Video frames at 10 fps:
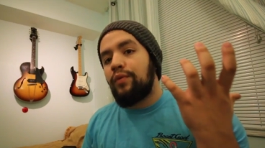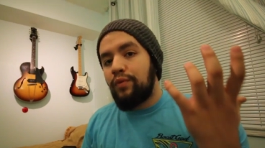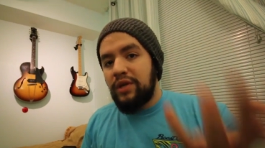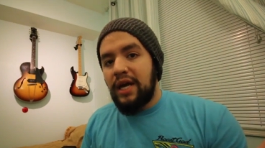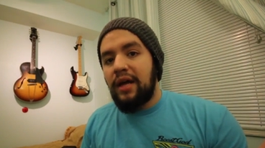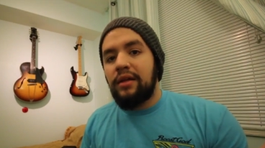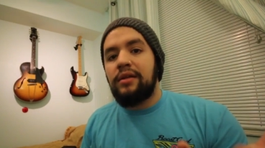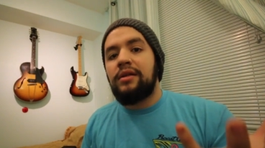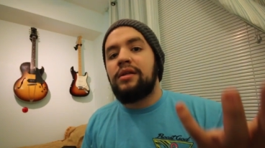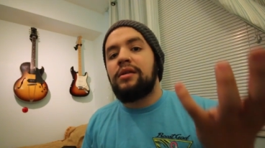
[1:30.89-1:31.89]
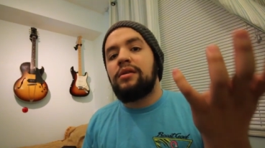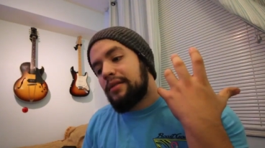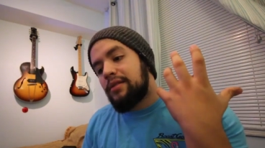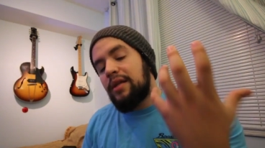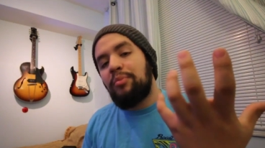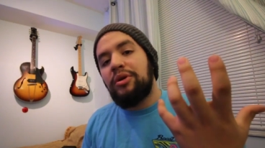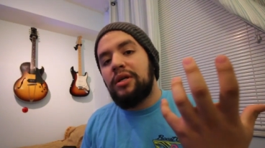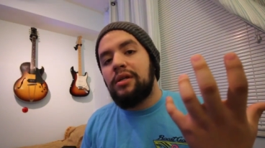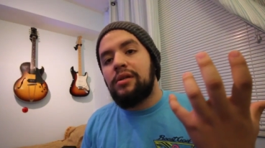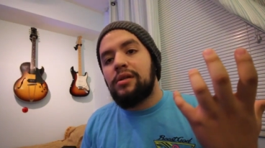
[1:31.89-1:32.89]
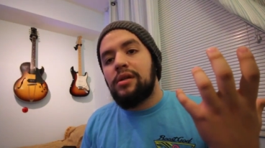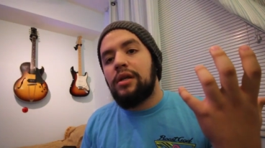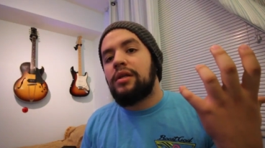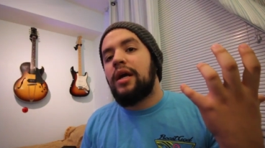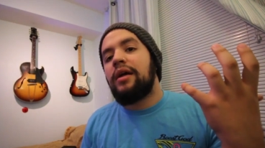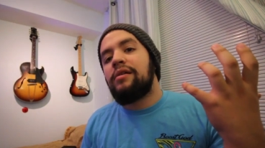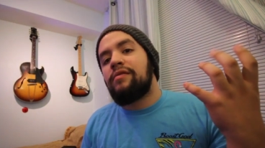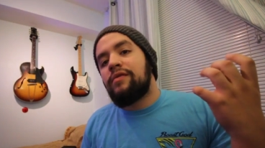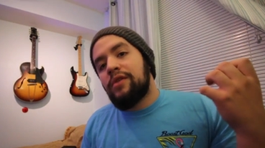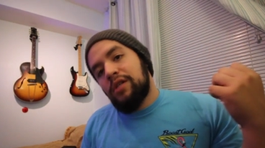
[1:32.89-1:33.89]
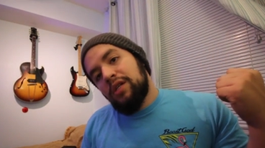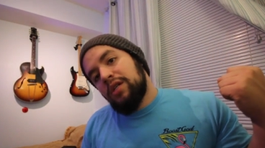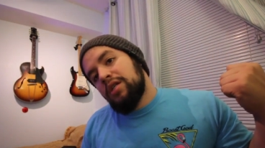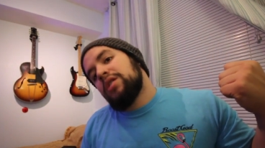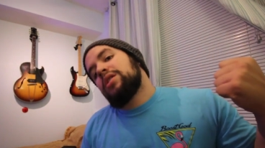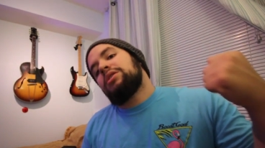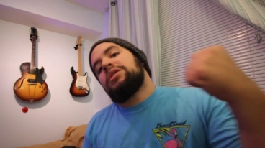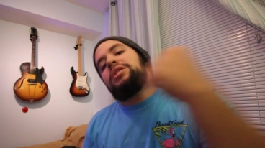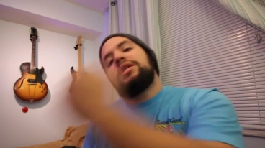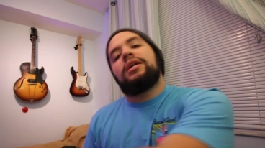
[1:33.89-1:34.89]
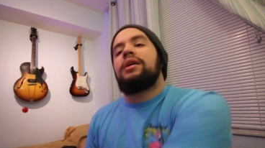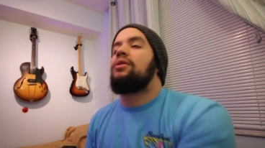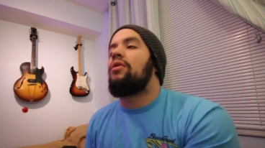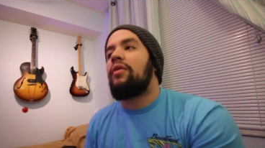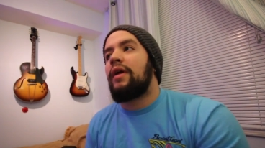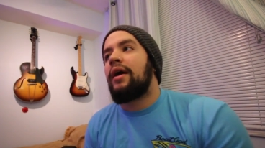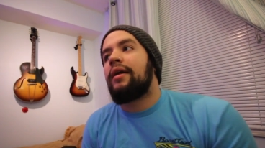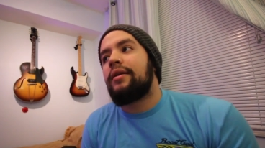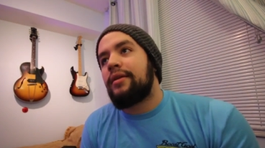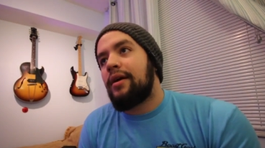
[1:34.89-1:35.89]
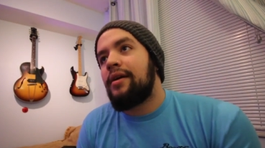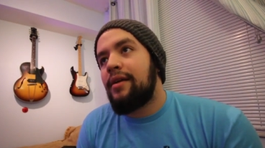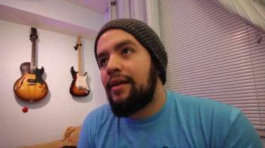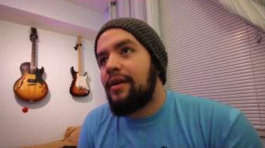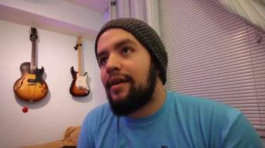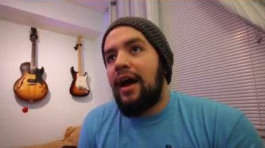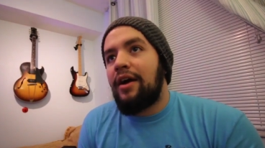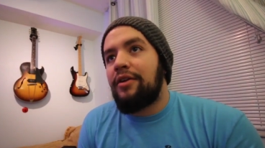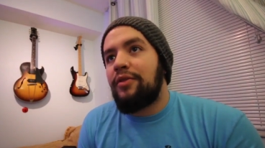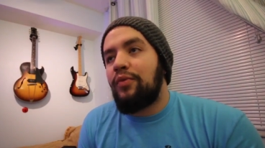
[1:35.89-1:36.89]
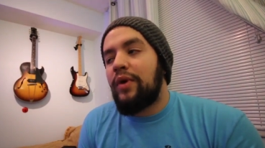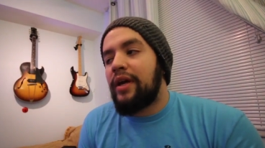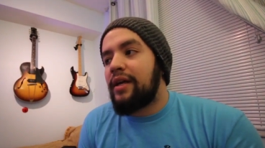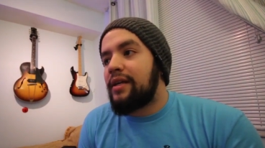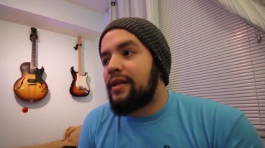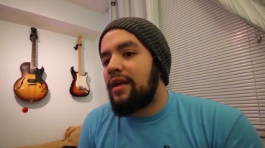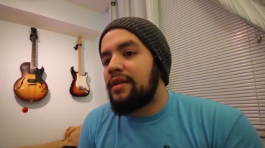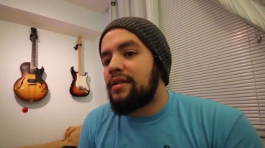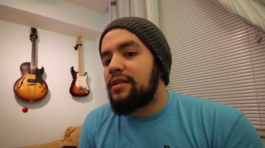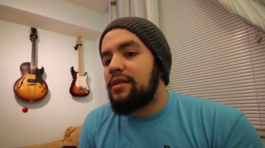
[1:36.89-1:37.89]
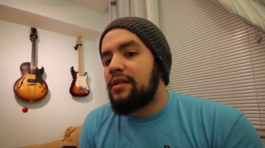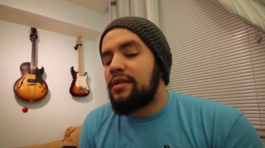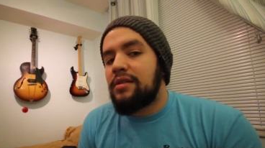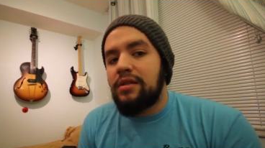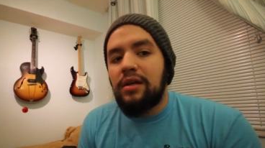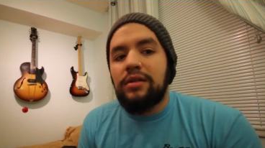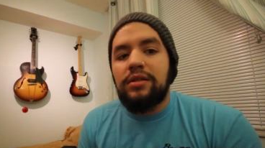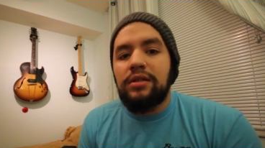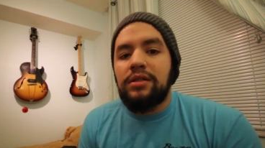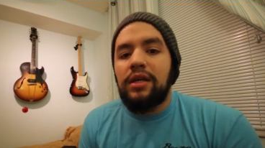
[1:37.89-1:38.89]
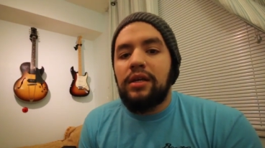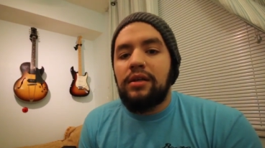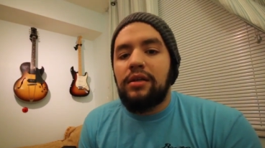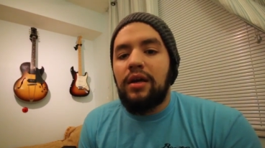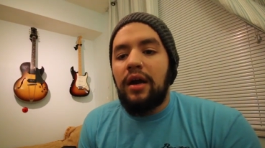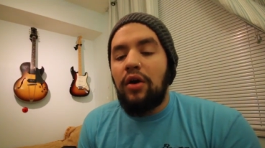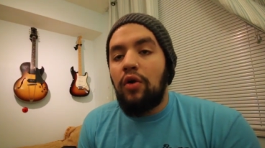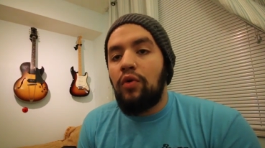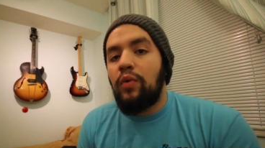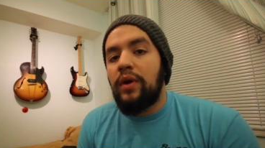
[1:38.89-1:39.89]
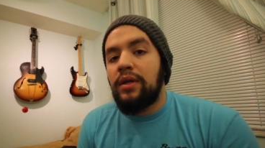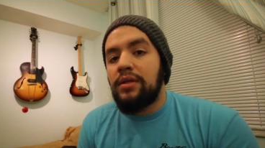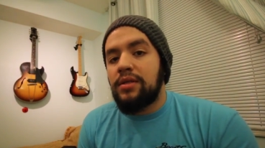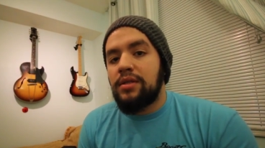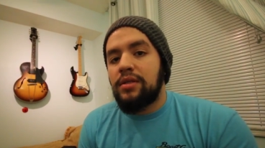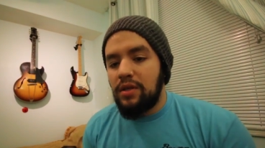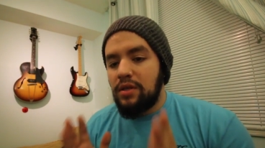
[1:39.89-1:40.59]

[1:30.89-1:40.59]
reality, stepping in and kind of kicking all that out of the way. And it it sucks, because like I always